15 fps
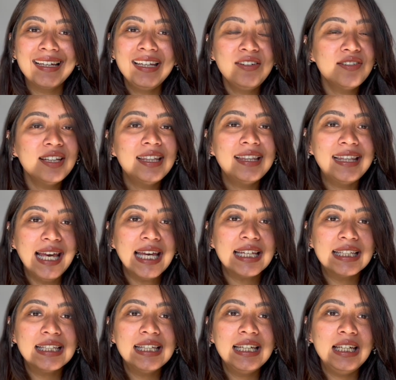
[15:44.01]
even
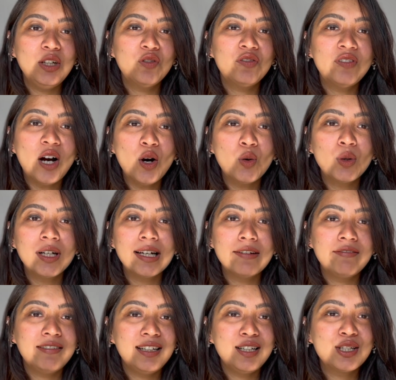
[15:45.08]
then he found a
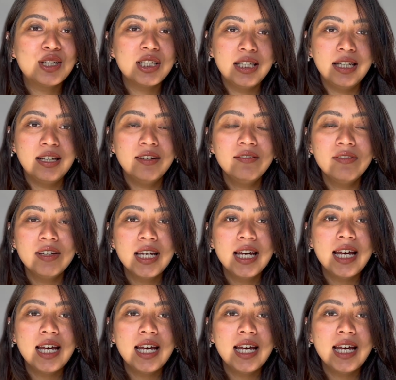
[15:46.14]
will to live.